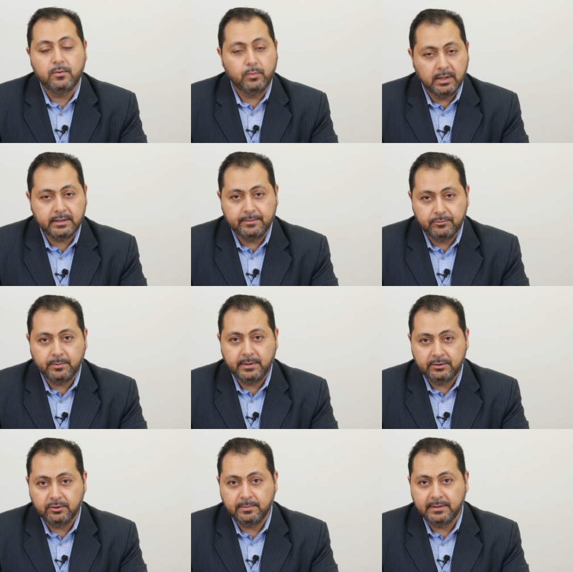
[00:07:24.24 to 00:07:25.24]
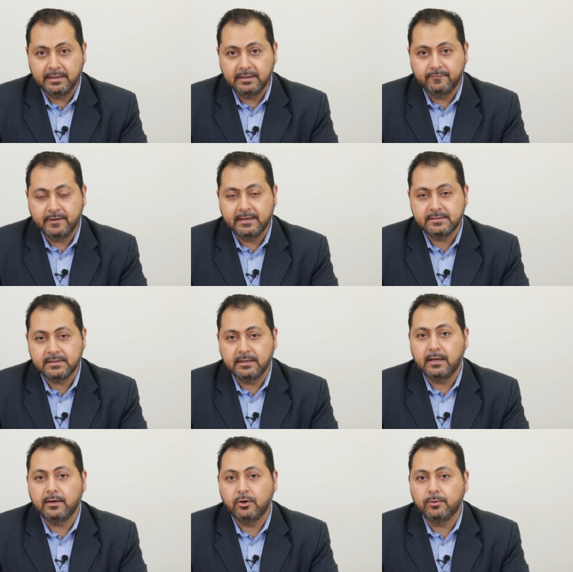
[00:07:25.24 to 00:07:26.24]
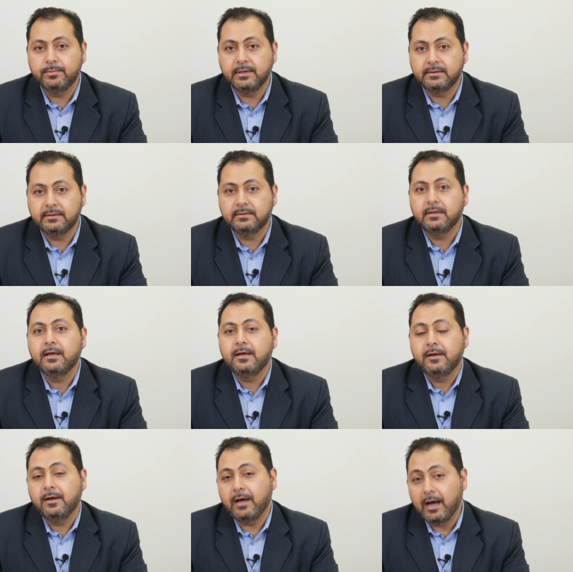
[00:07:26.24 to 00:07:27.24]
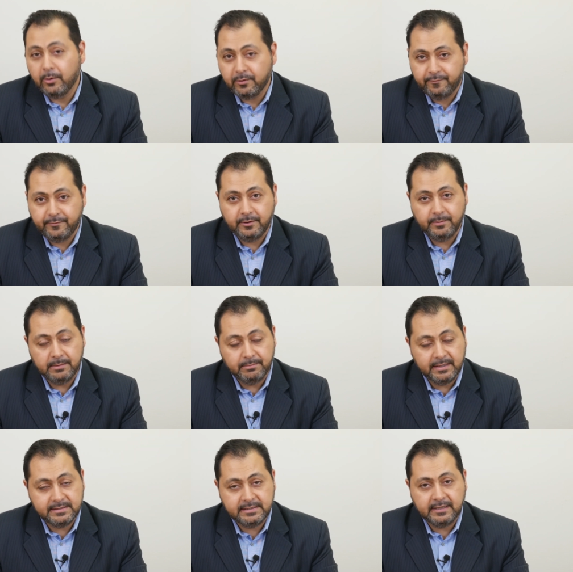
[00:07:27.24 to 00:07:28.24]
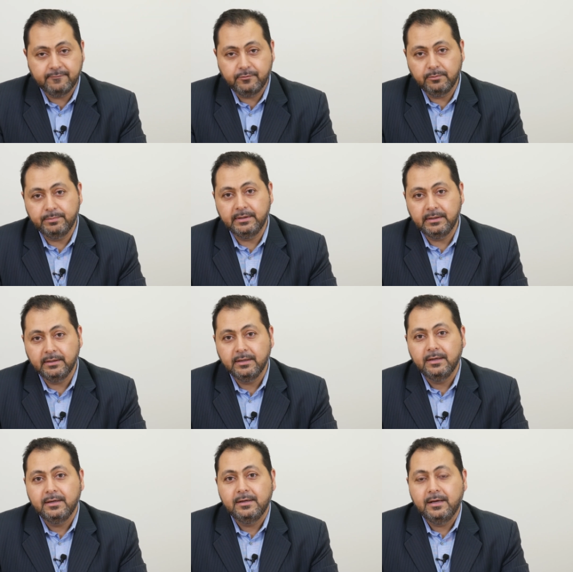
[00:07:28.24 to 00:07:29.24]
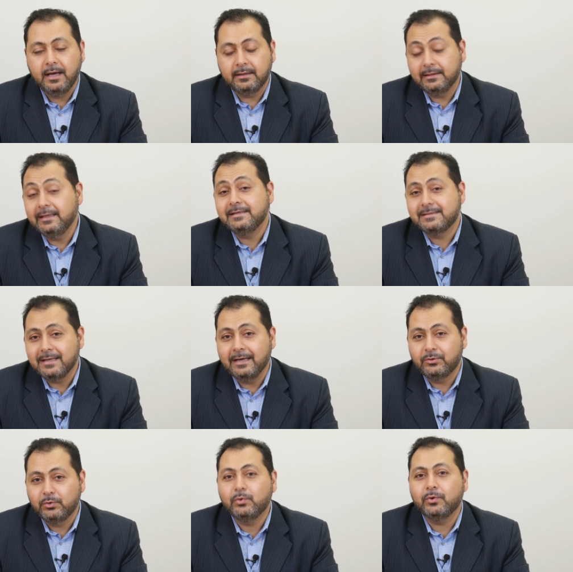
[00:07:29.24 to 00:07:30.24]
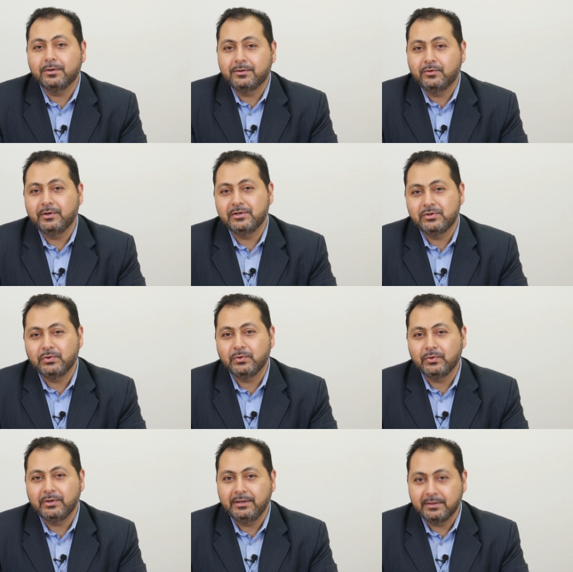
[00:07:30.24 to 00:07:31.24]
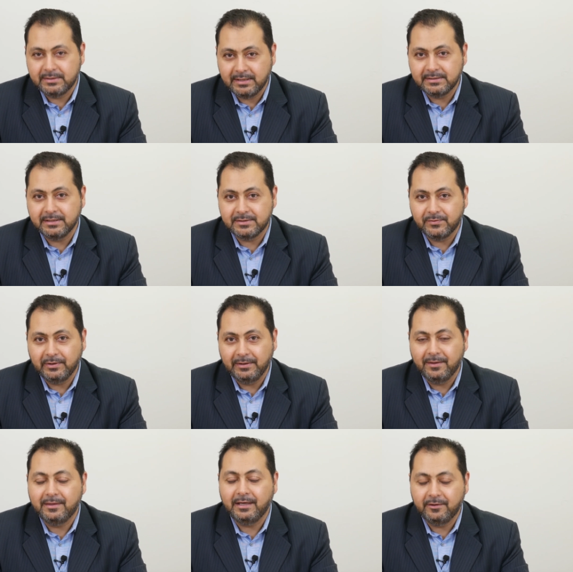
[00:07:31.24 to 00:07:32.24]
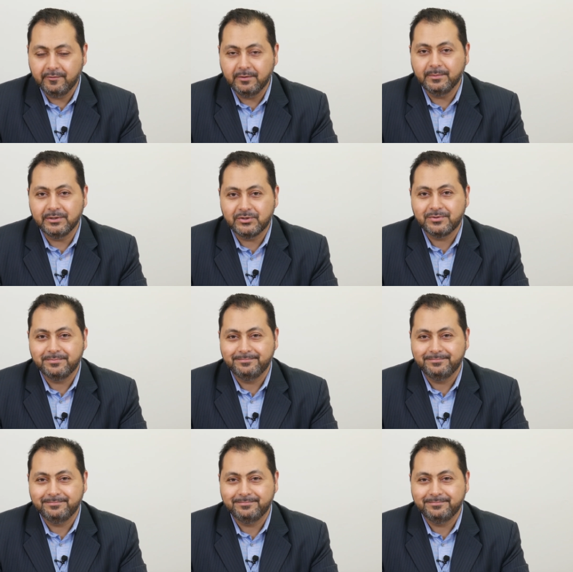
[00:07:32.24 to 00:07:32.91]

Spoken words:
welcome to Manitoba in advance. And I hope that our firm and myself will be at least a tool to get you here successfully. Thank you very much.